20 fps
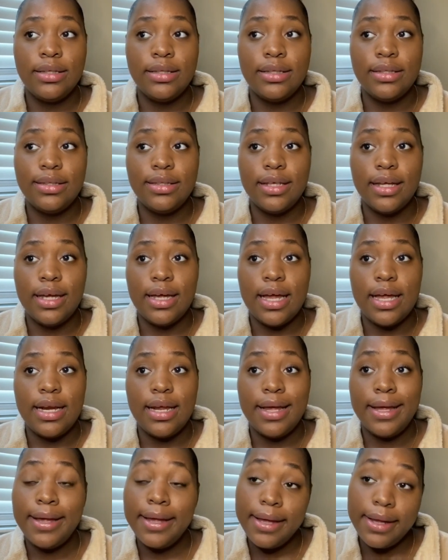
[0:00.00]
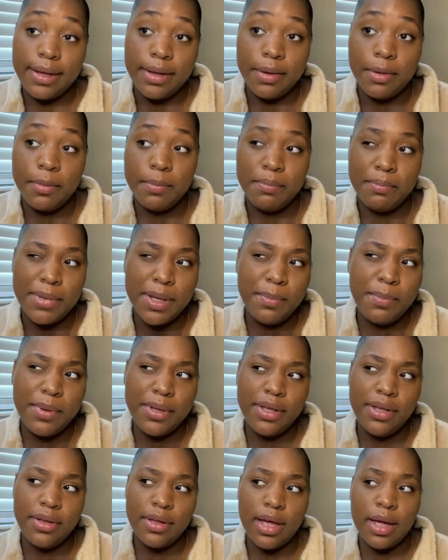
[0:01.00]
that, hey,
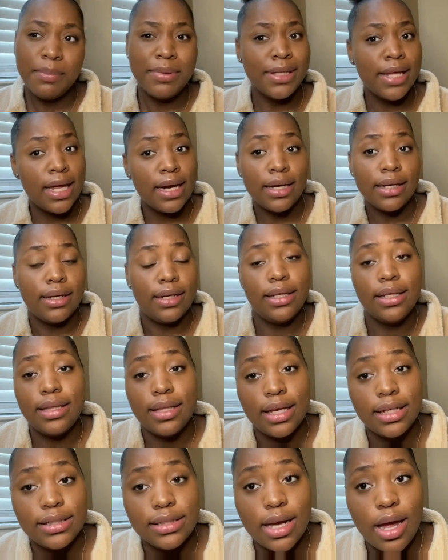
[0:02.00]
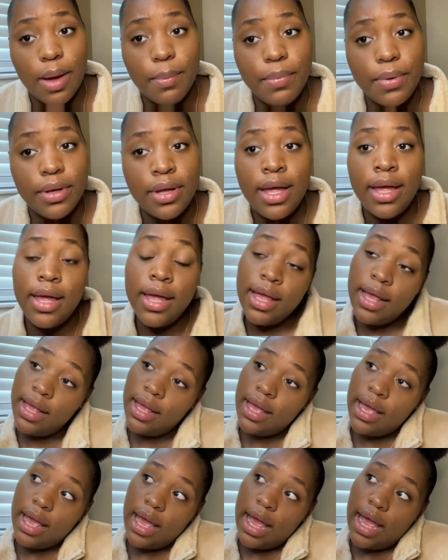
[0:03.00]
maybe I'm glad I didn't get that job.
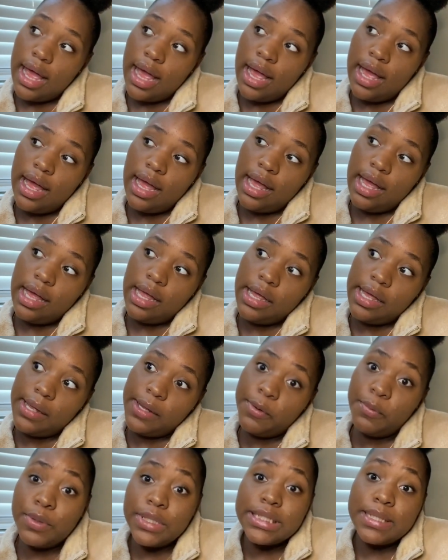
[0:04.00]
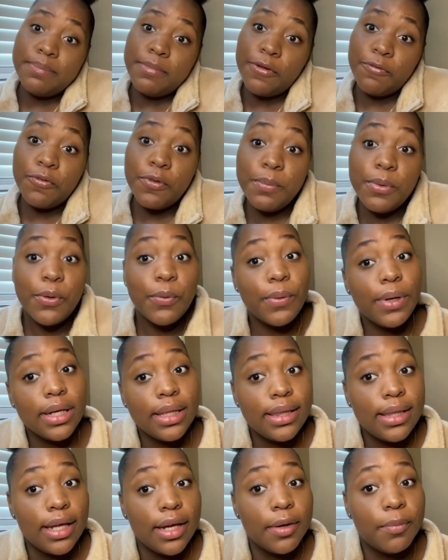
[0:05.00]
It wasn't meant for me to
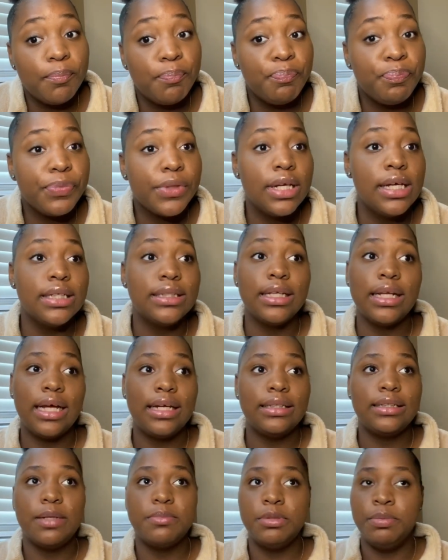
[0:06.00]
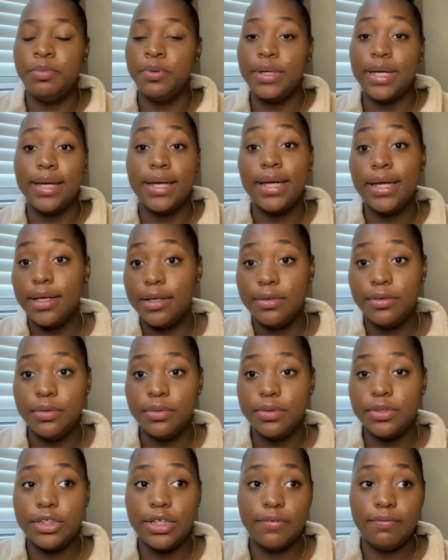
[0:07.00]
work there. Because a lot of times people can't
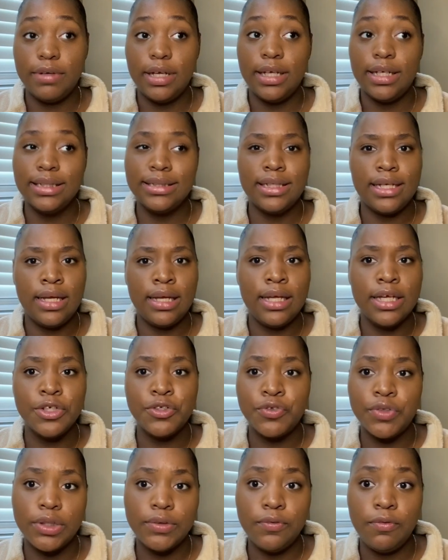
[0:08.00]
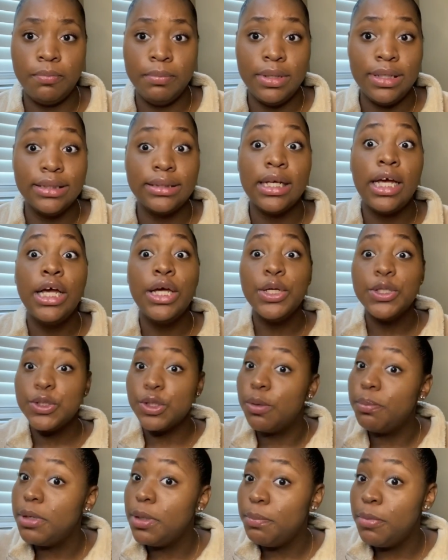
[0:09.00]
handle Chick-fil-A, because it can get stressful, because so
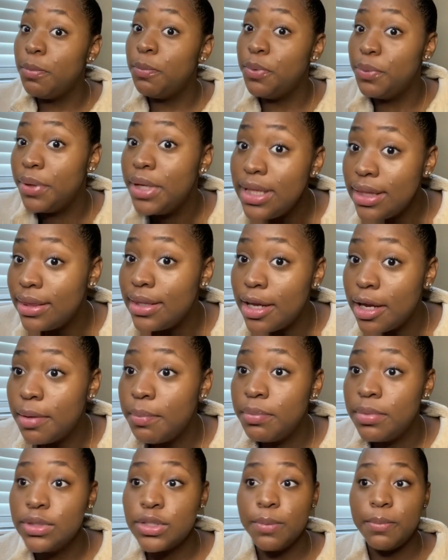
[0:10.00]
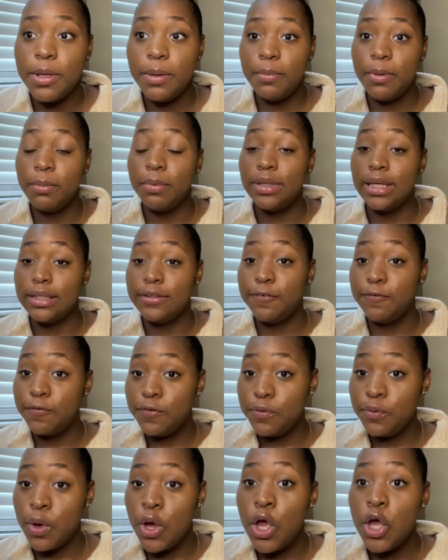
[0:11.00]
many people eat there, so many people like the
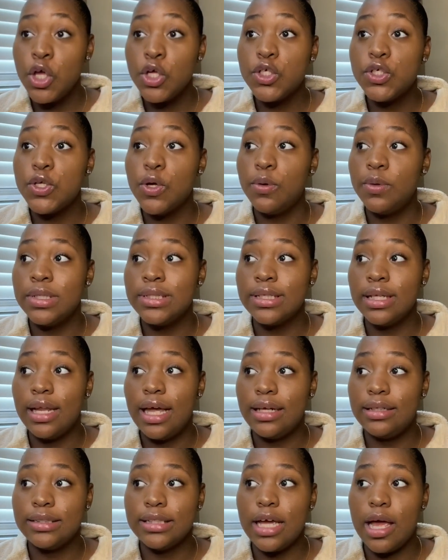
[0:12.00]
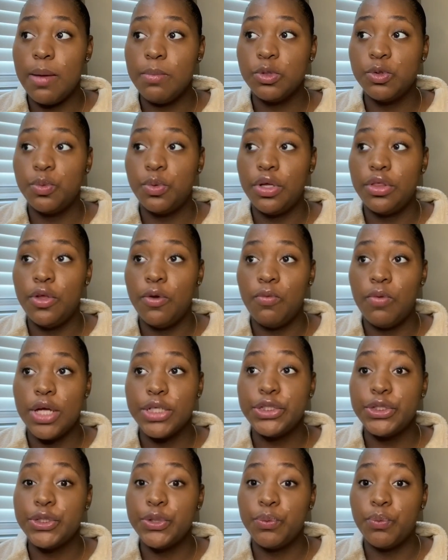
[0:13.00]
food. So it's a lot of times where the
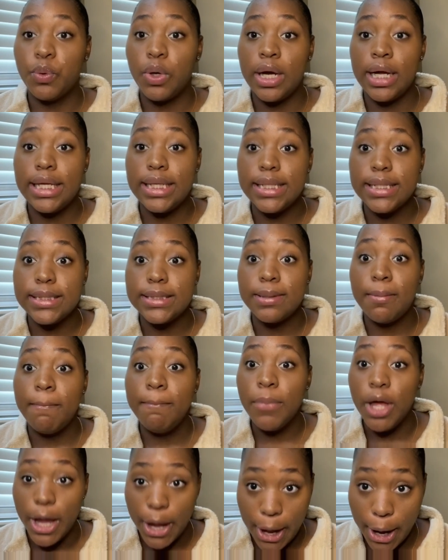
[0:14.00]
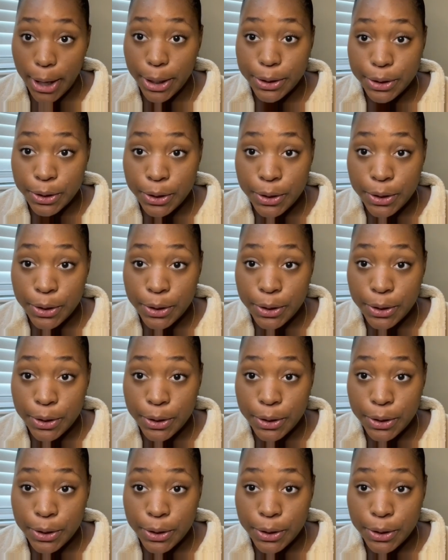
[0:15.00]
restaurant is packed,